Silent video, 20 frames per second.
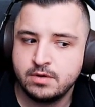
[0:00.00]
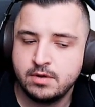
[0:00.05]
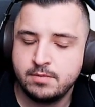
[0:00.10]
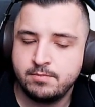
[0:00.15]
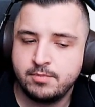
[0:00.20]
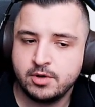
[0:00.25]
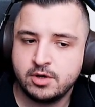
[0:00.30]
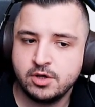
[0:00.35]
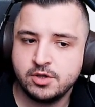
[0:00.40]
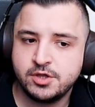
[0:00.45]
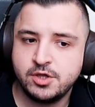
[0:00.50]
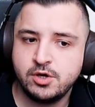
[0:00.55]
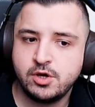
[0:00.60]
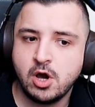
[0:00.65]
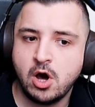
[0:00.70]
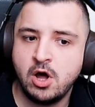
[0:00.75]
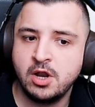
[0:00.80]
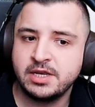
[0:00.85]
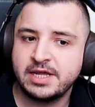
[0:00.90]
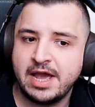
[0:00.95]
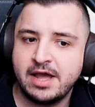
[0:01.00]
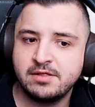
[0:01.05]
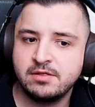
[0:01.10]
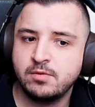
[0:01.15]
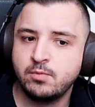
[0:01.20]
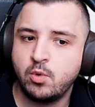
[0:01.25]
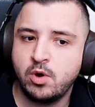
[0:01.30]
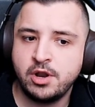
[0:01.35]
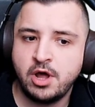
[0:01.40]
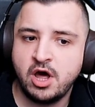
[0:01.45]
because you can't get
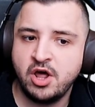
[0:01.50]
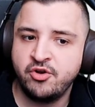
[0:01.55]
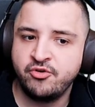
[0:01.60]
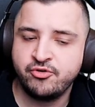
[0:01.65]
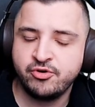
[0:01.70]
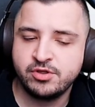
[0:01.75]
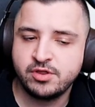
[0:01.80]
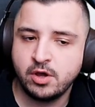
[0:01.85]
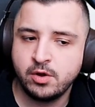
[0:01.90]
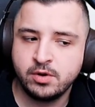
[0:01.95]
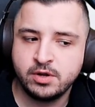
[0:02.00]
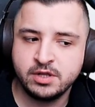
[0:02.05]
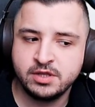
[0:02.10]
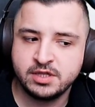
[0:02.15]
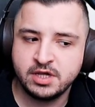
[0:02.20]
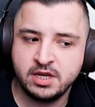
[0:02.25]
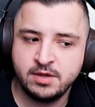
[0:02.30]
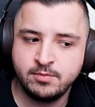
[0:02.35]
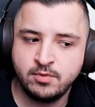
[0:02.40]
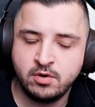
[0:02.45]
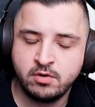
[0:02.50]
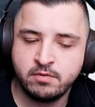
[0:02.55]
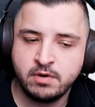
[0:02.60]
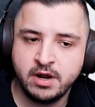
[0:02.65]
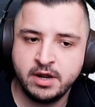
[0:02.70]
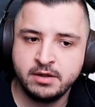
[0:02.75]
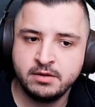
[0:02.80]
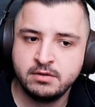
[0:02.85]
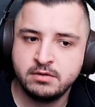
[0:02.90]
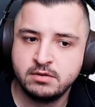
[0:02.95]
100 tokens anymore,
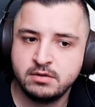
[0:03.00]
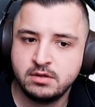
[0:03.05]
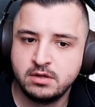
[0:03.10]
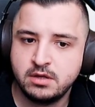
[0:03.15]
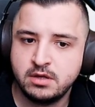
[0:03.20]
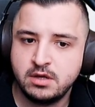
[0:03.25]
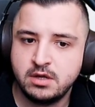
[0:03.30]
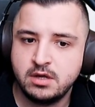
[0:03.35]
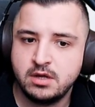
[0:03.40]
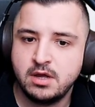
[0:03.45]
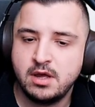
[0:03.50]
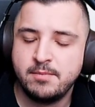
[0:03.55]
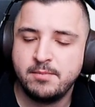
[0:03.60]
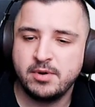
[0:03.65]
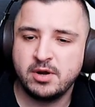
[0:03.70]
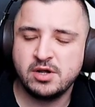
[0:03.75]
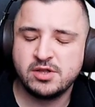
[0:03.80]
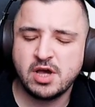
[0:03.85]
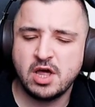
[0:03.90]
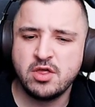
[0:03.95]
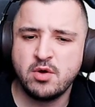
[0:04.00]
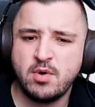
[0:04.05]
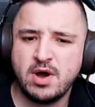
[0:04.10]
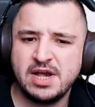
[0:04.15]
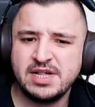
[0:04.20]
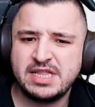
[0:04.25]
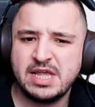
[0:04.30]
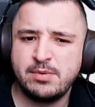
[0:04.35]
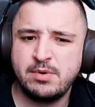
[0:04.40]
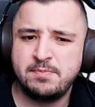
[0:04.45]
right? Because
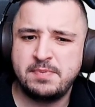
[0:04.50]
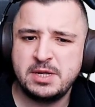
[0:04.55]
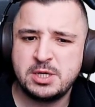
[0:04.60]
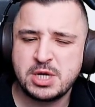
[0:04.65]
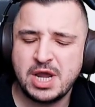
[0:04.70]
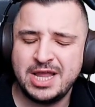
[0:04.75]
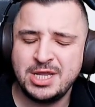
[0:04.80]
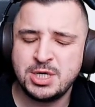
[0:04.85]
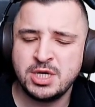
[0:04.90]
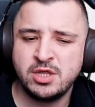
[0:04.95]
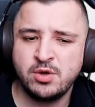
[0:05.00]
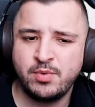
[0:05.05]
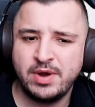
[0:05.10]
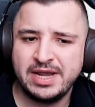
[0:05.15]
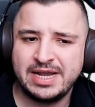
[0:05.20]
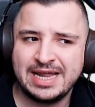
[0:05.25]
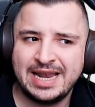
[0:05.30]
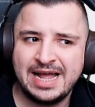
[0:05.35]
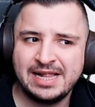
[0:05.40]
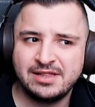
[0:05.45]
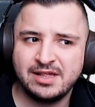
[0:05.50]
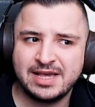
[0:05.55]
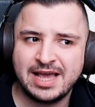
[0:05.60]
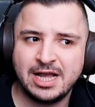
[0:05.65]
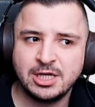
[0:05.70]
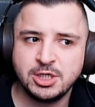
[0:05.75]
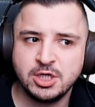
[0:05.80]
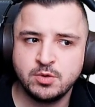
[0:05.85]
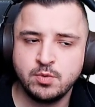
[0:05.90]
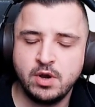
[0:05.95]
otherwise, they would be changing the way collector
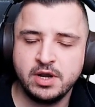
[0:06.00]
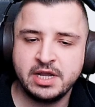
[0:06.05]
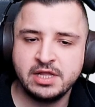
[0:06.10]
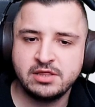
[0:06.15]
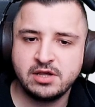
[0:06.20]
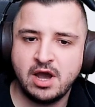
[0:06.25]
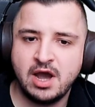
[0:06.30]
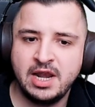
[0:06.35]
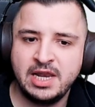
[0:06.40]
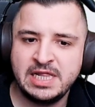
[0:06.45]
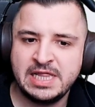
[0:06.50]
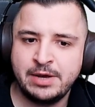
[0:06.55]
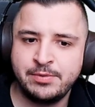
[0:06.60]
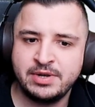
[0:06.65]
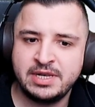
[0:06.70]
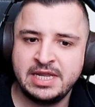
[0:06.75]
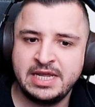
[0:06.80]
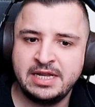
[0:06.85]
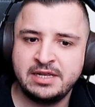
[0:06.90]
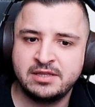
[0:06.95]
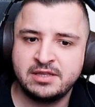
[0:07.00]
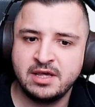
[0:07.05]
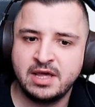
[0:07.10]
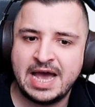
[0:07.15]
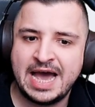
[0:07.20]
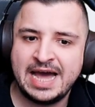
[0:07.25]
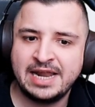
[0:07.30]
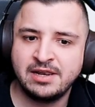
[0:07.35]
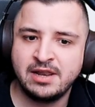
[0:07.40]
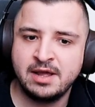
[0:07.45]
caches work entirely. They would need
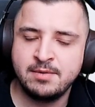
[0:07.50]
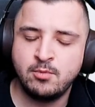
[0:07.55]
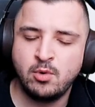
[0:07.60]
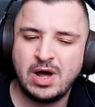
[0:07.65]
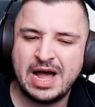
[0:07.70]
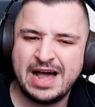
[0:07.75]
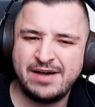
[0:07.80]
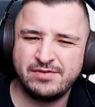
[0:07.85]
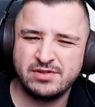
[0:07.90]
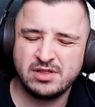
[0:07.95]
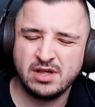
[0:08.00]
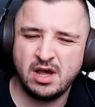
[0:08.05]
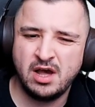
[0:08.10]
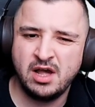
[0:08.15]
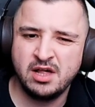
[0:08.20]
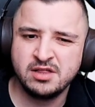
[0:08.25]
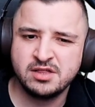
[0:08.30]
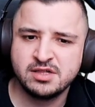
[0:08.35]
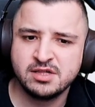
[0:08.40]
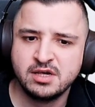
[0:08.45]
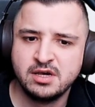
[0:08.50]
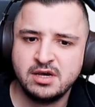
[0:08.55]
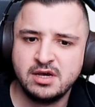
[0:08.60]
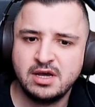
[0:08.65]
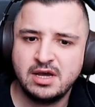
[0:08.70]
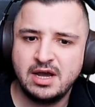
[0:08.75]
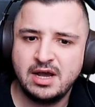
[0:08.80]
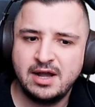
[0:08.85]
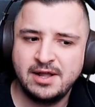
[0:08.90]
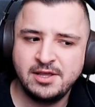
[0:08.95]
to add like more avatars,
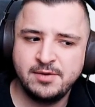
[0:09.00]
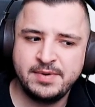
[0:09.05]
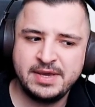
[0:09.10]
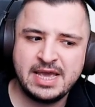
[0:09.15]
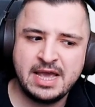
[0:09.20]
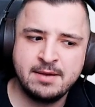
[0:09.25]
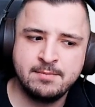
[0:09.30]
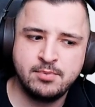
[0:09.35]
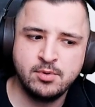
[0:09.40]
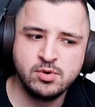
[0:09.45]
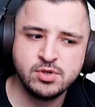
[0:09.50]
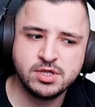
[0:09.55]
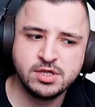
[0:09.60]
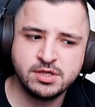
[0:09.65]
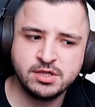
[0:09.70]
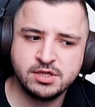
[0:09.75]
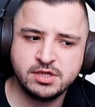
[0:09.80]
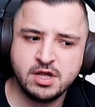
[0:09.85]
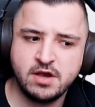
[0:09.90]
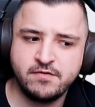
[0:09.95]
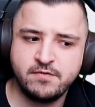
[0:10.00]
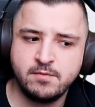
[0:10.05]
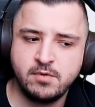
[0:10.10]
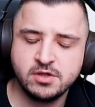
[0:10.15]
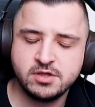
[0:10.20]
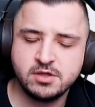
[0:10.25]
and you'd be getting boosters and stuff